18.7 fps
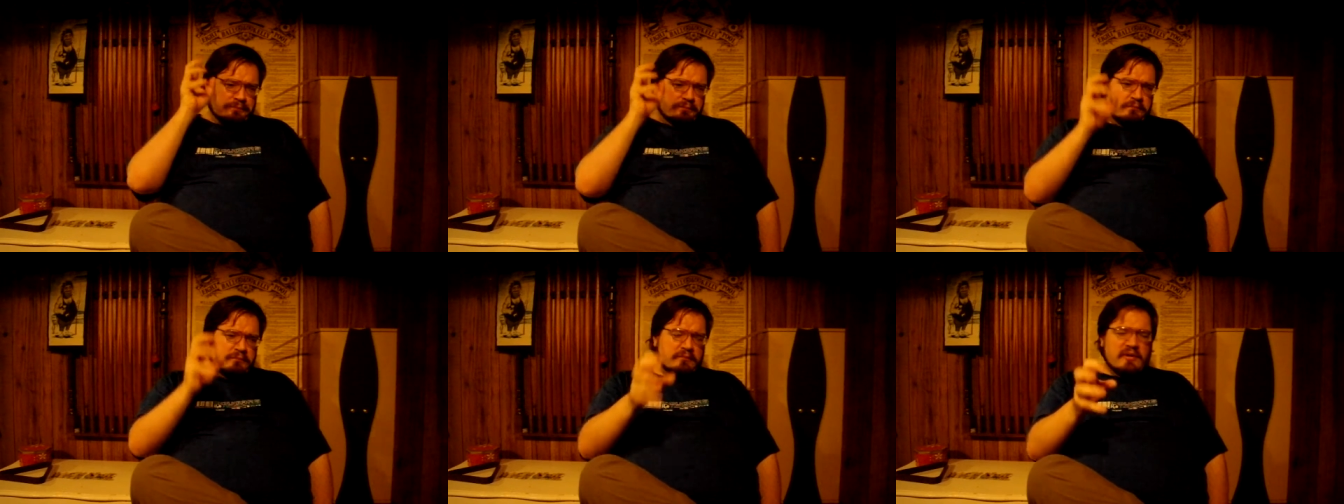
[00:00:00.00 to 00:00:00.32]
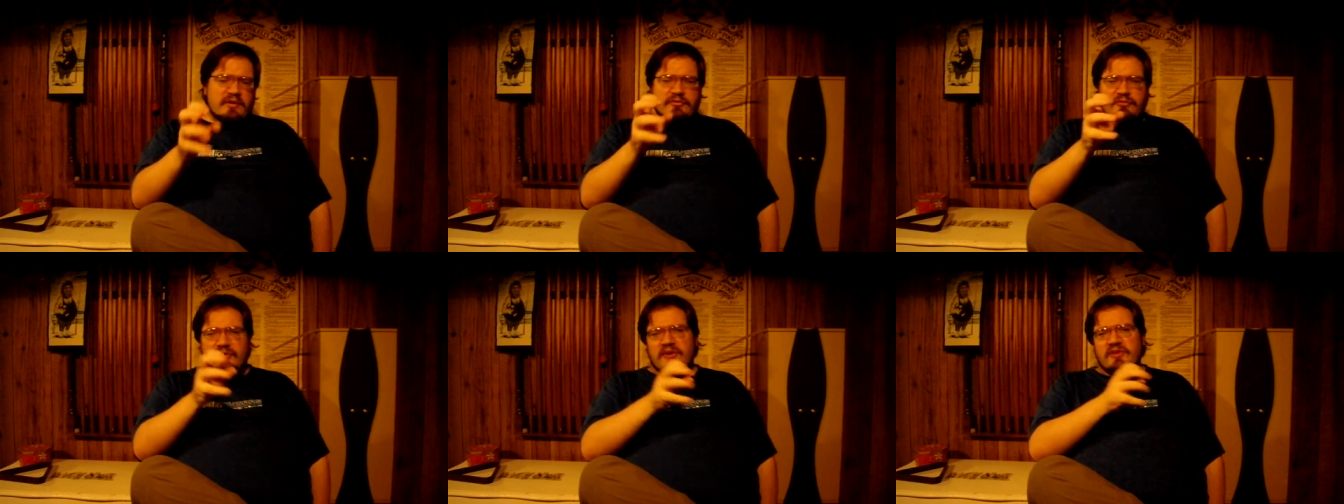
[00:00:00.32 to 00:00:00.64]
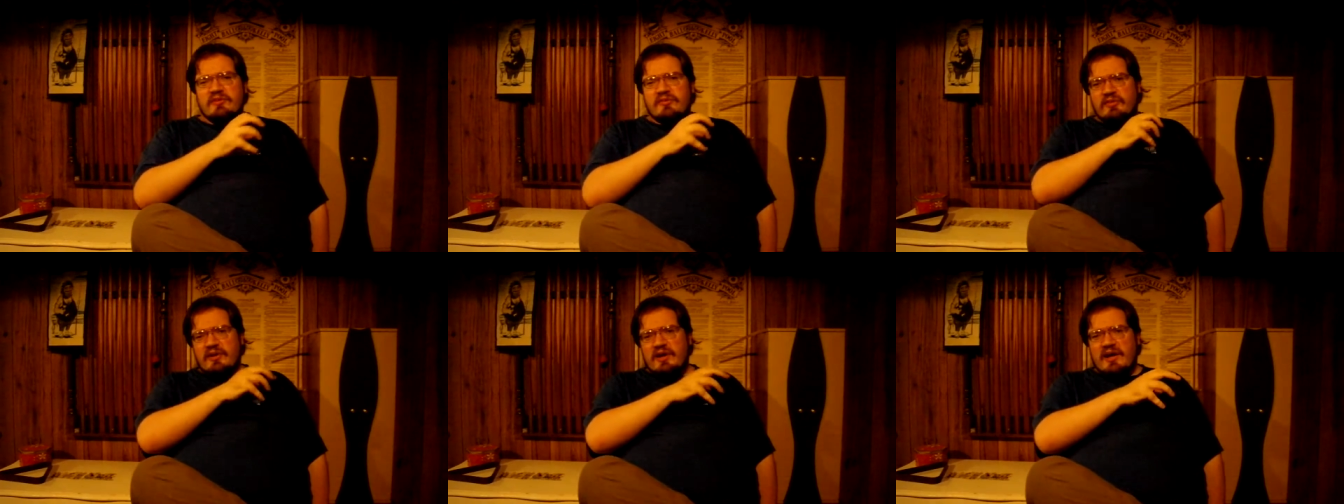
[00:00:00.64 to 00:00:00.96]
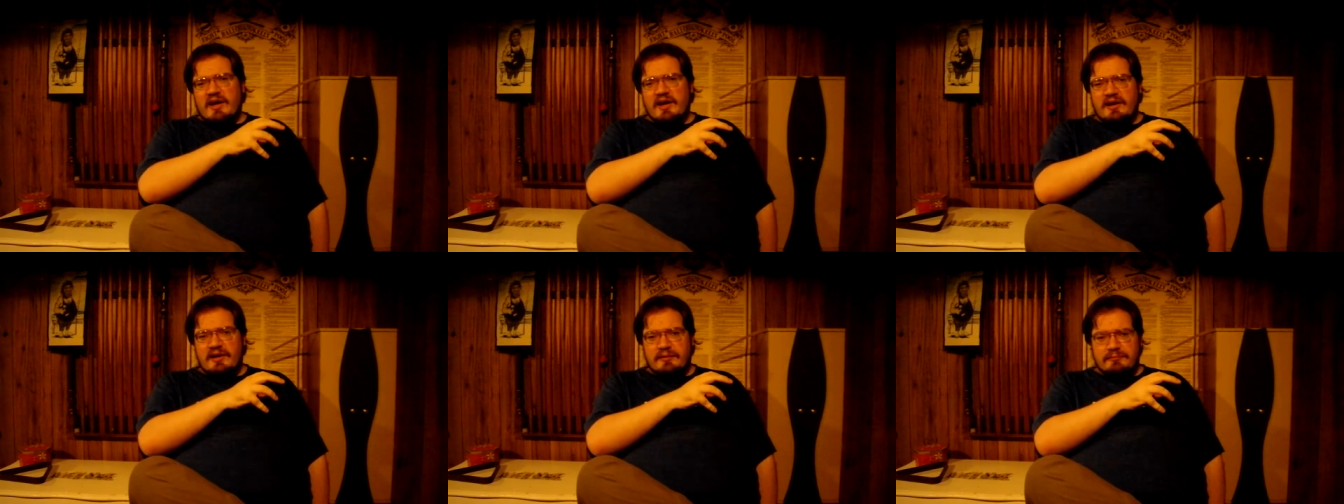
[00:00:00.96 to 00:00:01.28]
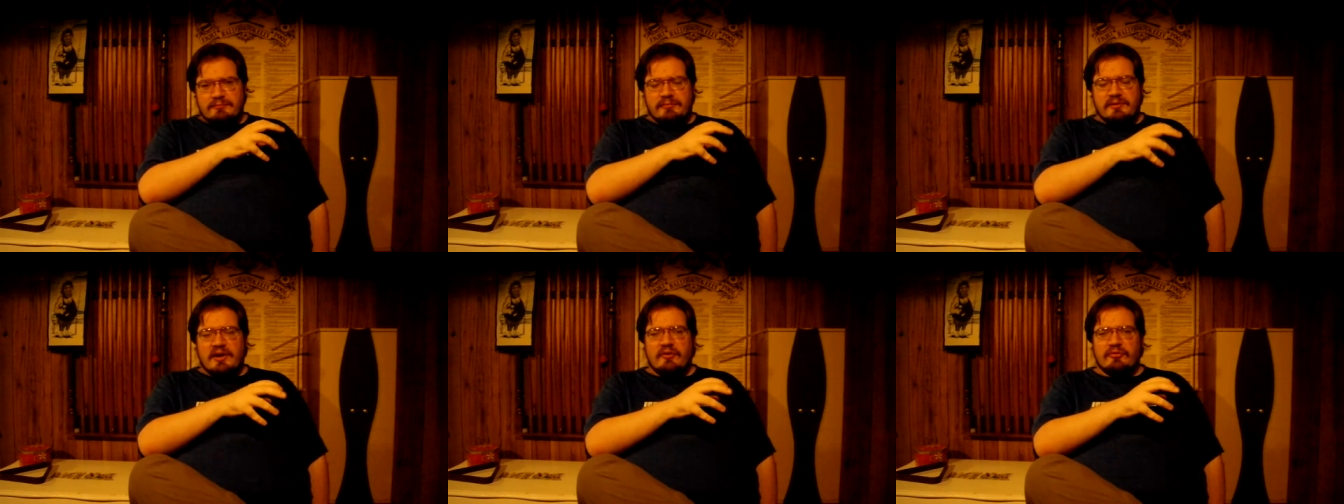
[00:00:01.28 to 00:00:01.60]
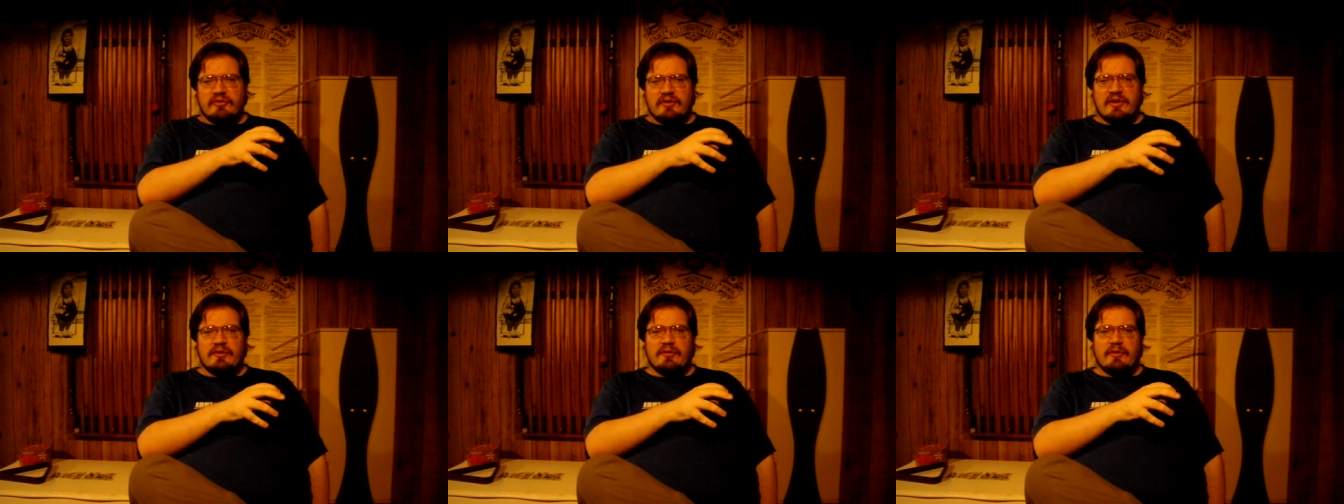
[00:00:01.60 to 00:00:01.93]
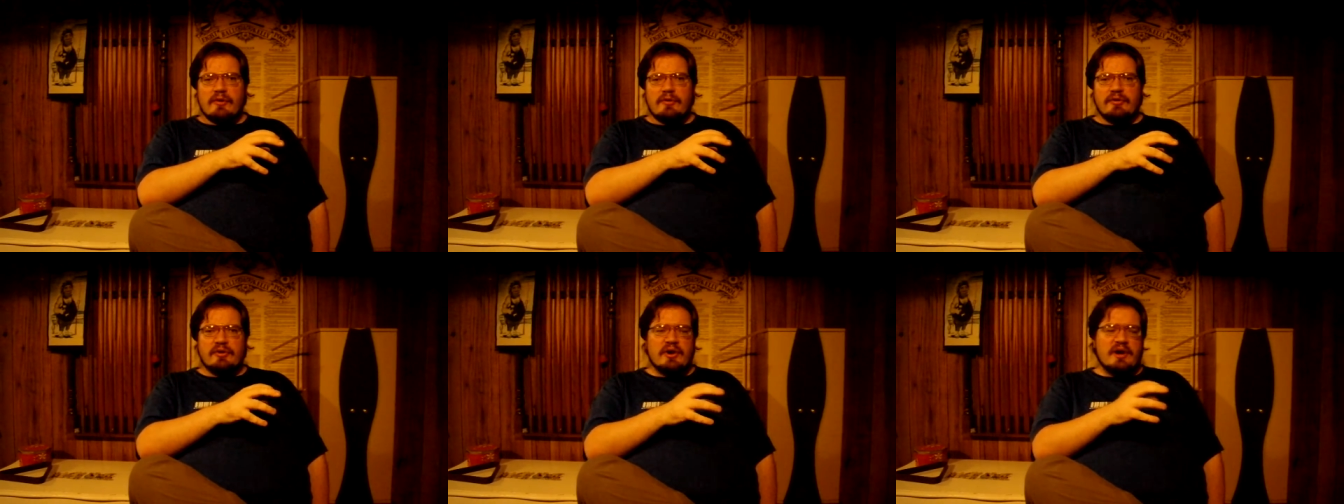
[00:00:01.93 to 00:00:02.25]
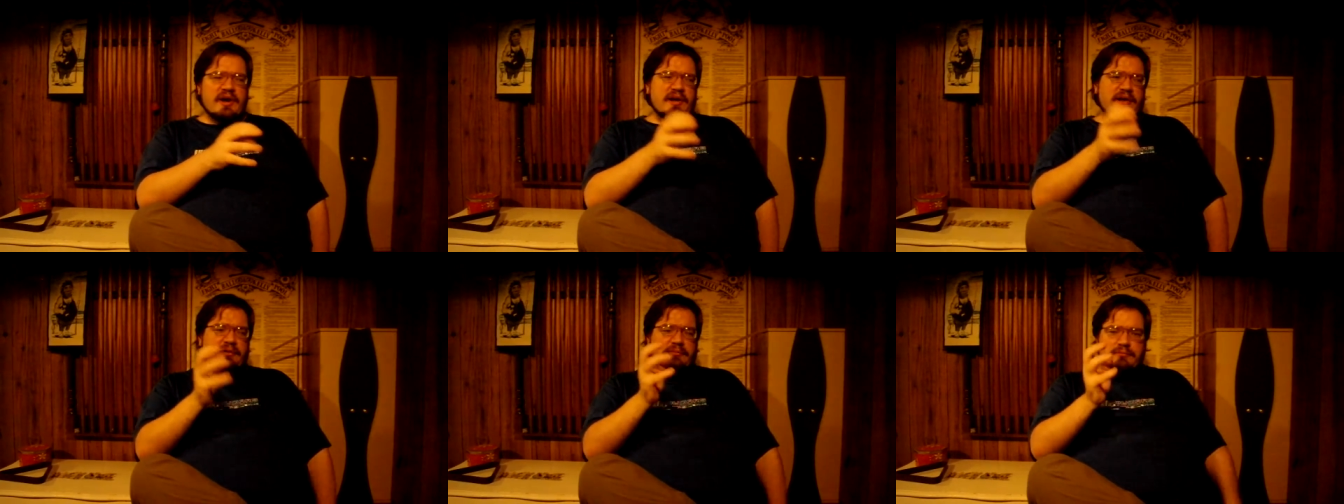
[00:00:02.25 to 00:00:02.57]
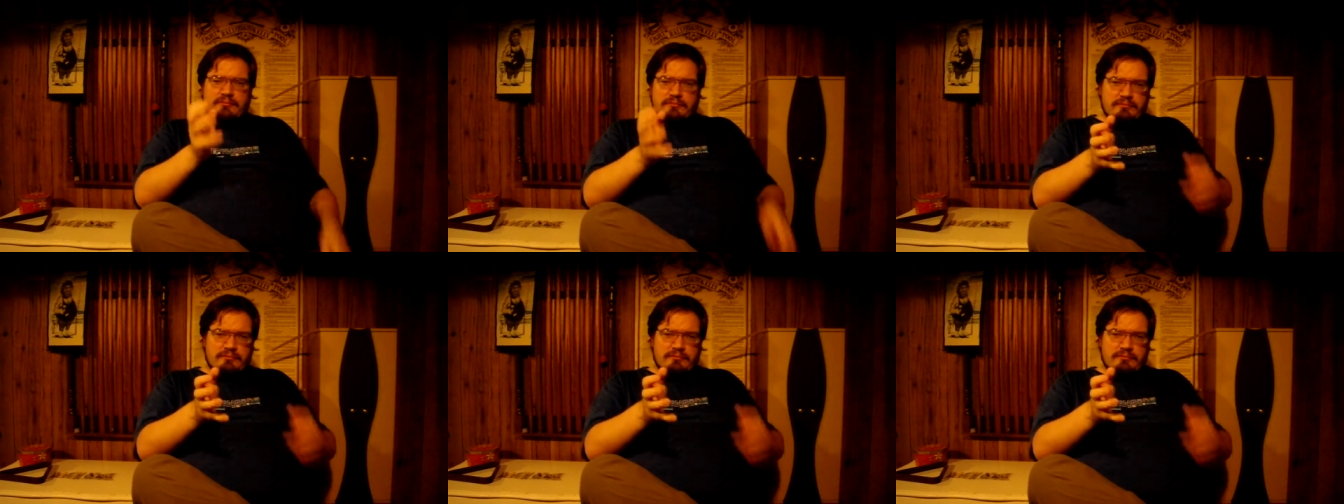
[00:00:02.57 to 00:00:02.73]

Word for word: my friend uh, Celtic Hero nine,